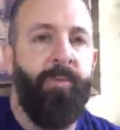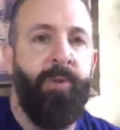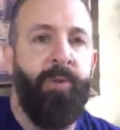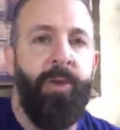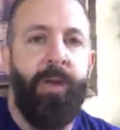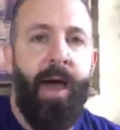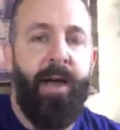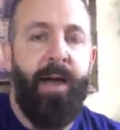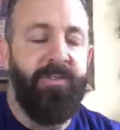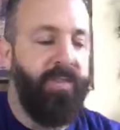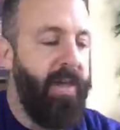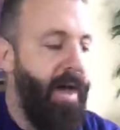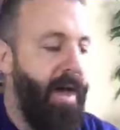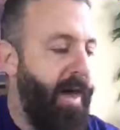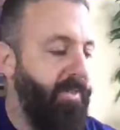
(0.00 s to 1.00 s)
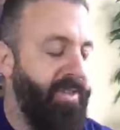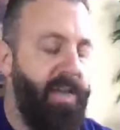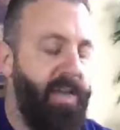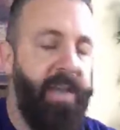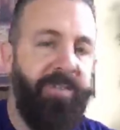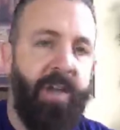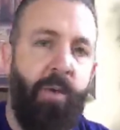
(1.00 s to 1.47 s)
you guys and gals
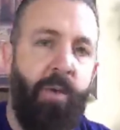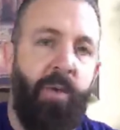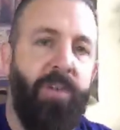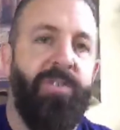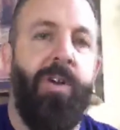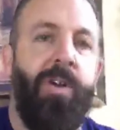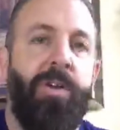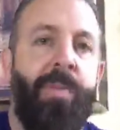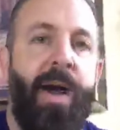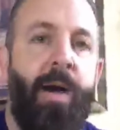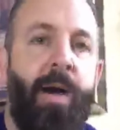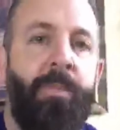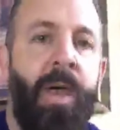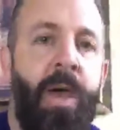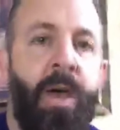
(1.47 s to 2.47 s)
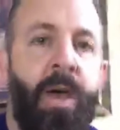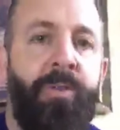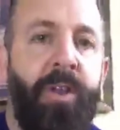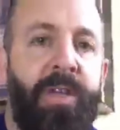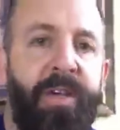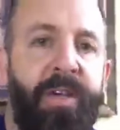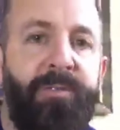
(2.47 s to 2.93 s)
is I want to talk about
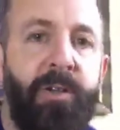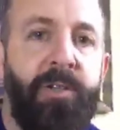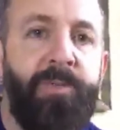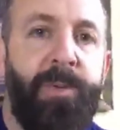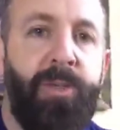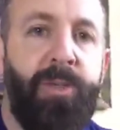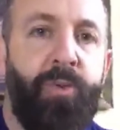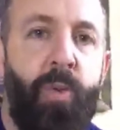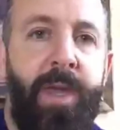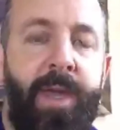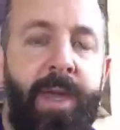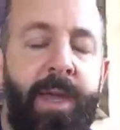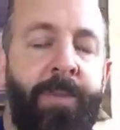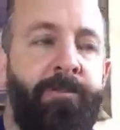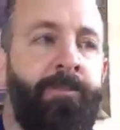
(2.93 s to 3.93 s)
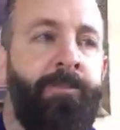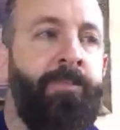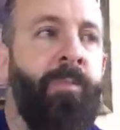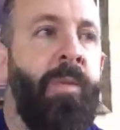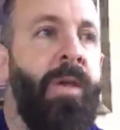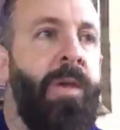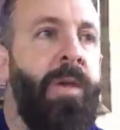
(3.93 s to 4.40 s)
the difference between